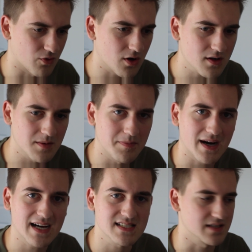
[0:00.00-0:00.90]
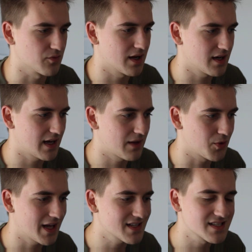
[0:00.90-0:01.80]
raw composite?
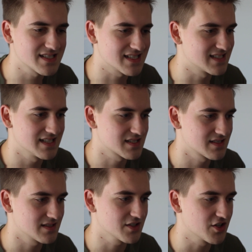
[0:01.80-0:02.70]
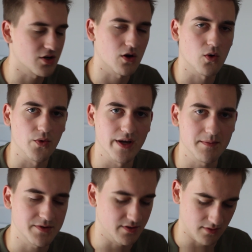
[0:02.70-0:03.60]
How is this going to
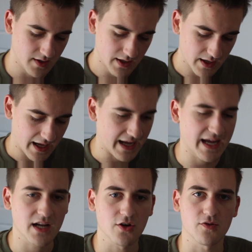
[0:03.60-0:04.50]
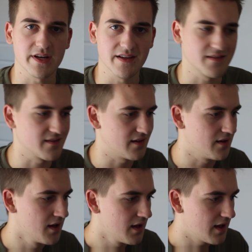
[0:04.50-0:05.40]
hold up to hand grease
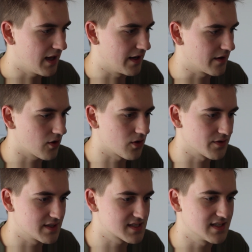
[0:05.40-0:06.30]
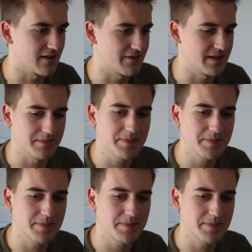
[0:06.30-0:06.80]
and all this stuff?